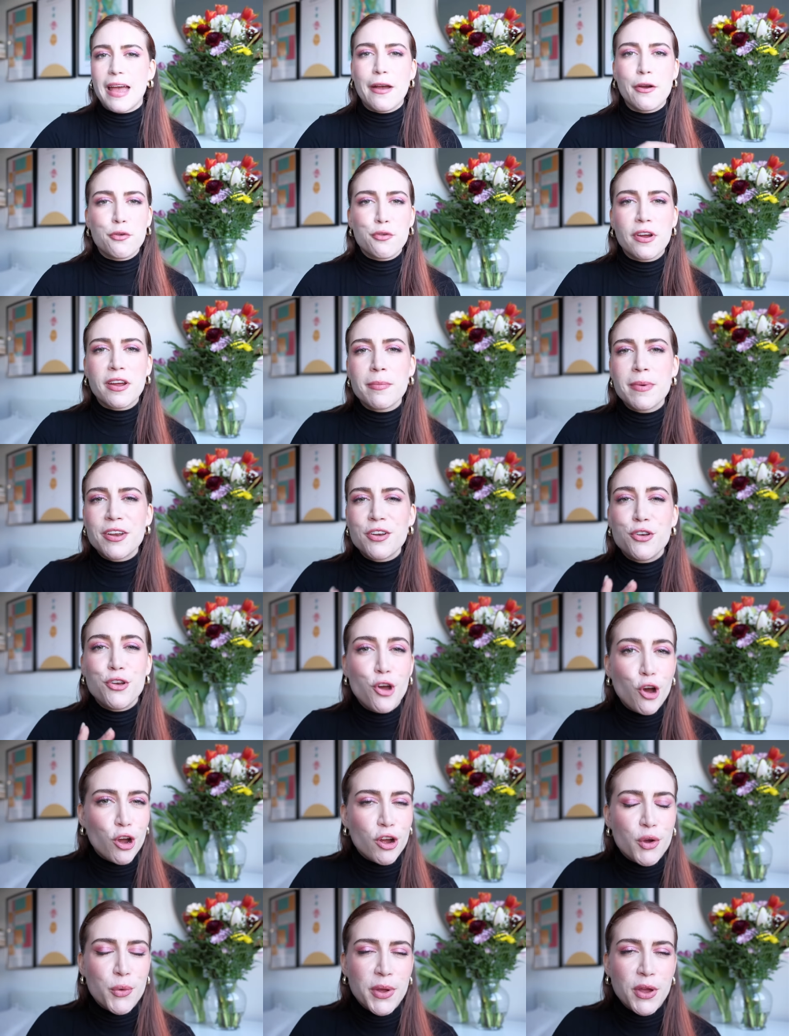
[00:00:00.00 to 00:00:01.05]
I would recommend
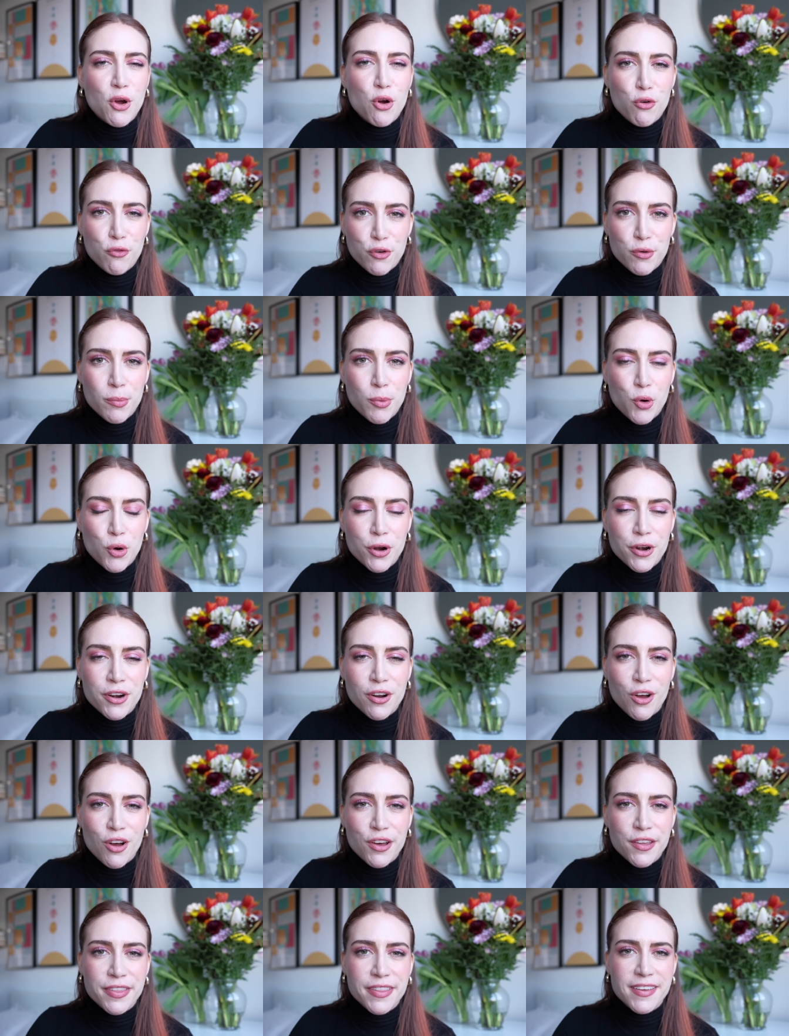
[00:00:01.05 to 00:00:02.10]
not going overboard
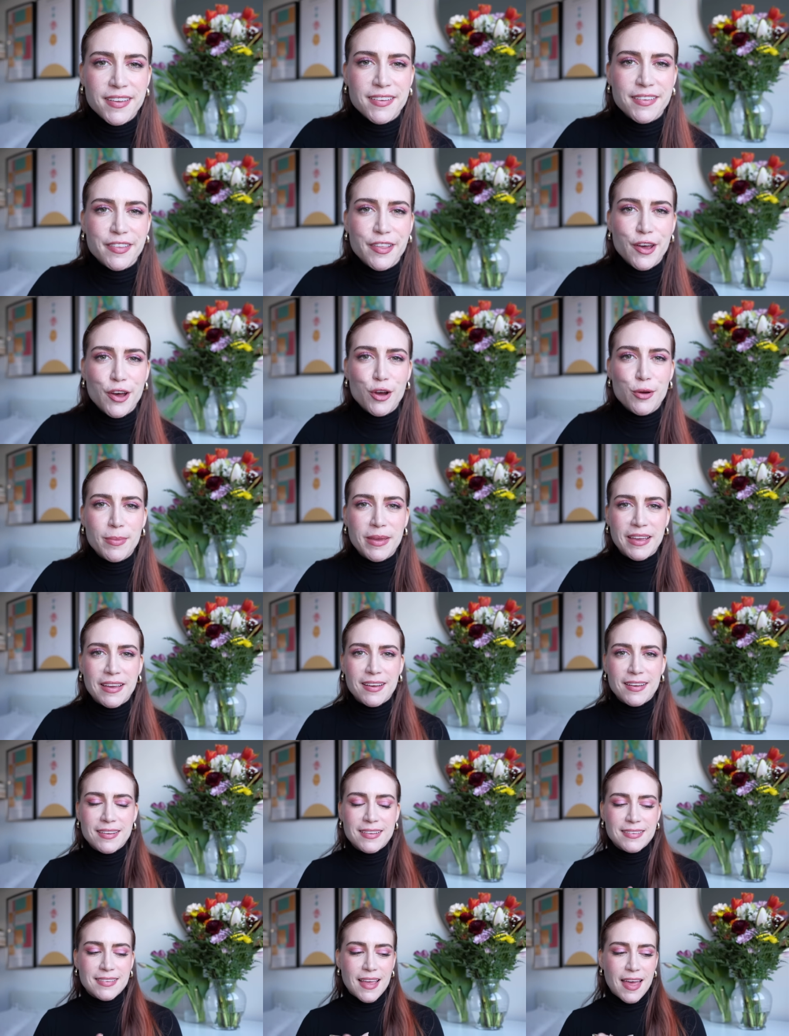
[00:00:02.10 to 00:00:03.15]
on this though
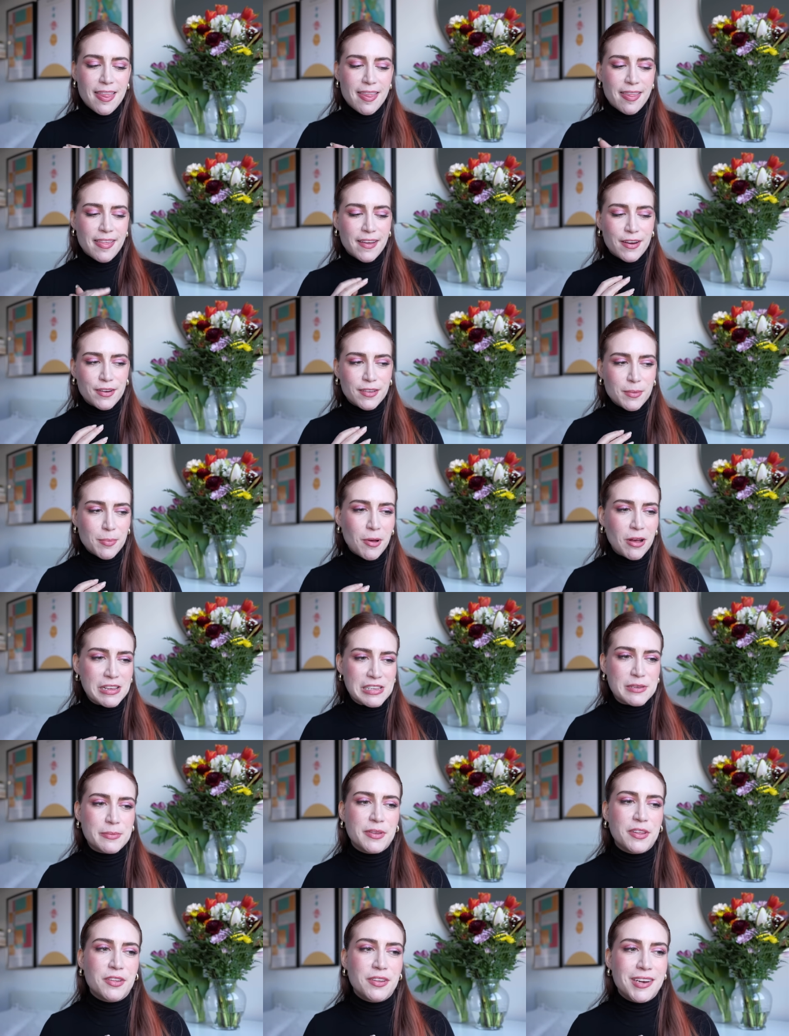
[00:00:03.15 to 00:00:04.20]
because there is a
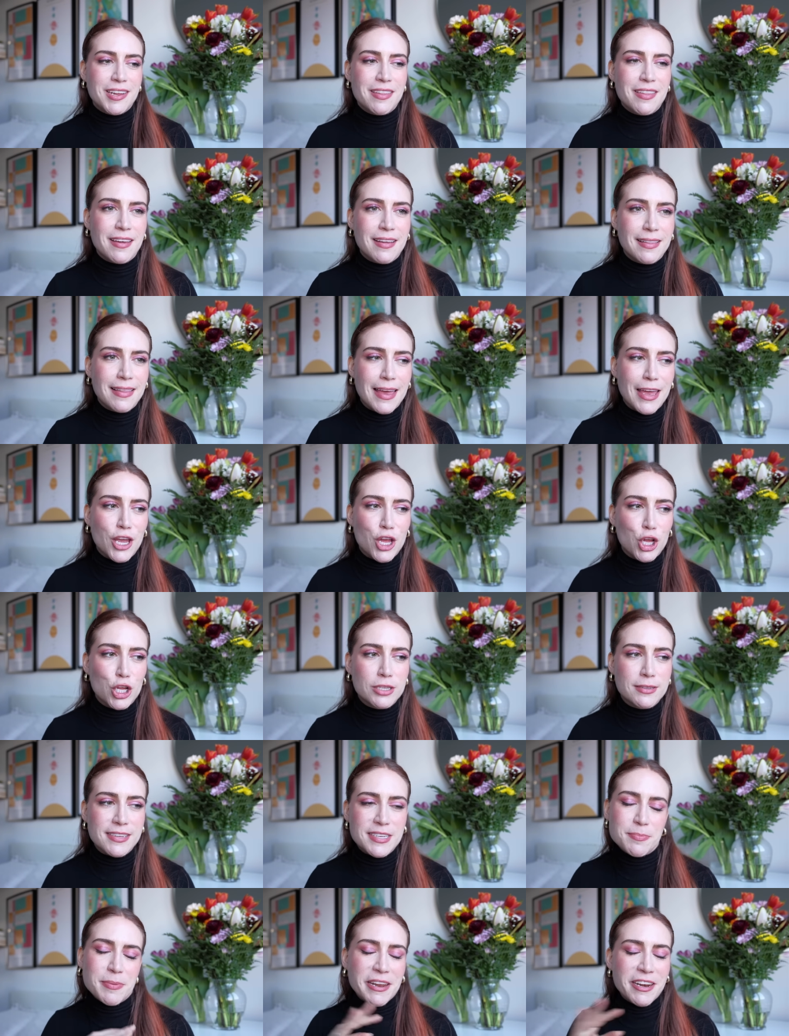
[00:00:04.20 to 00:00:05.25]
possibility that like
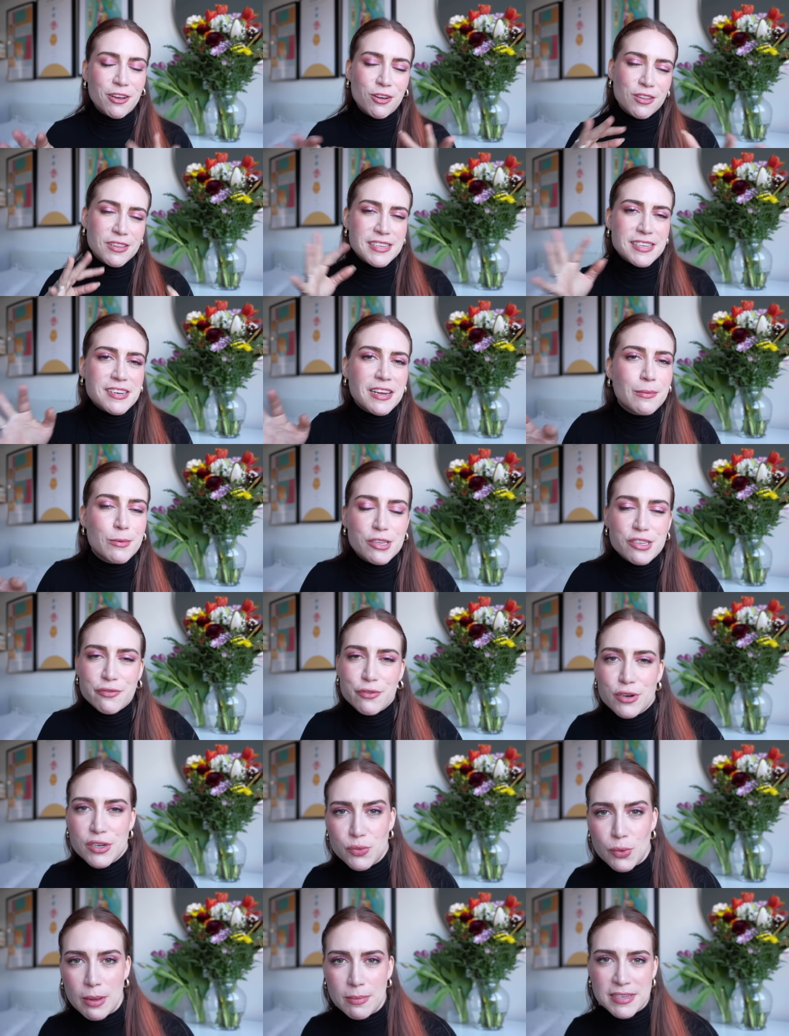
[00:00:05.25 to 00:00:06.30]
spending all this time on
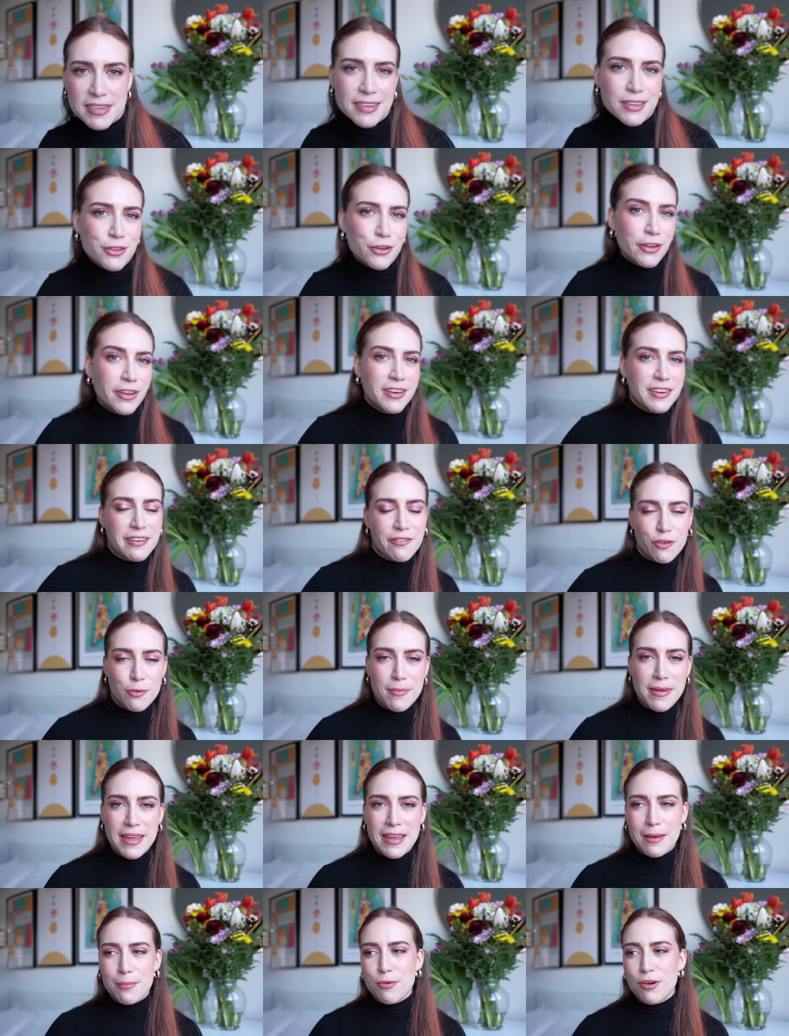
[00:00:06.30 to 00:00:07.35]
Sephora's website and looking at different
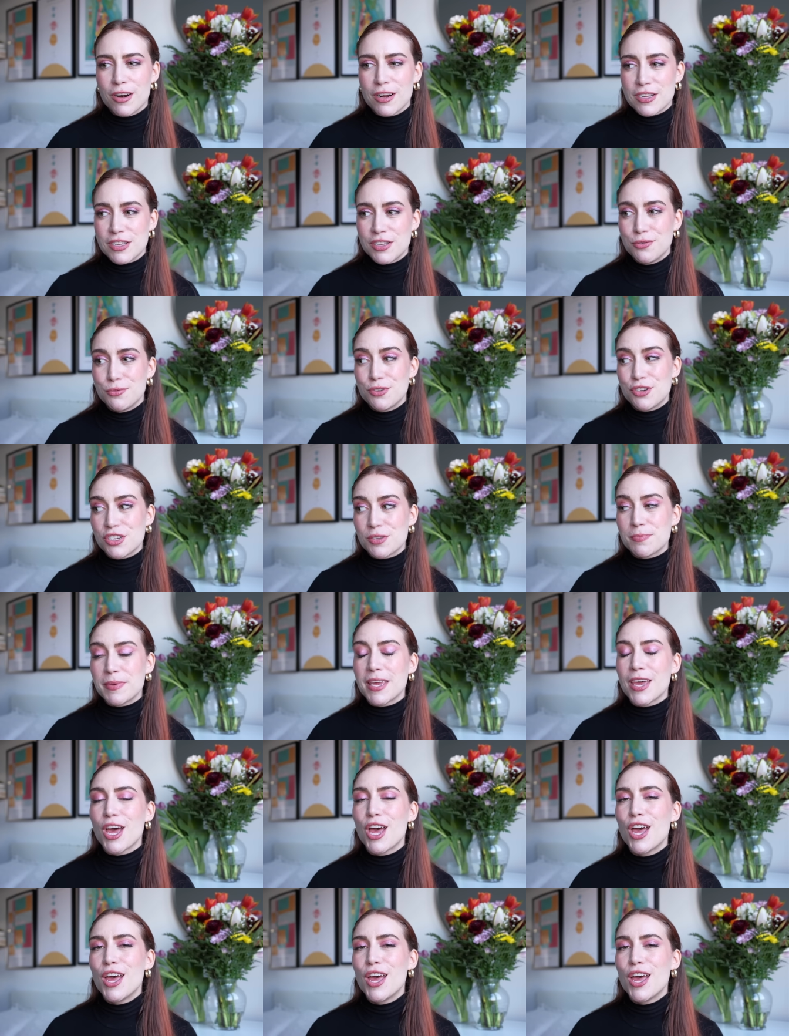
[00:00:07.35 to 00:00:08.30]
makeup products you would just be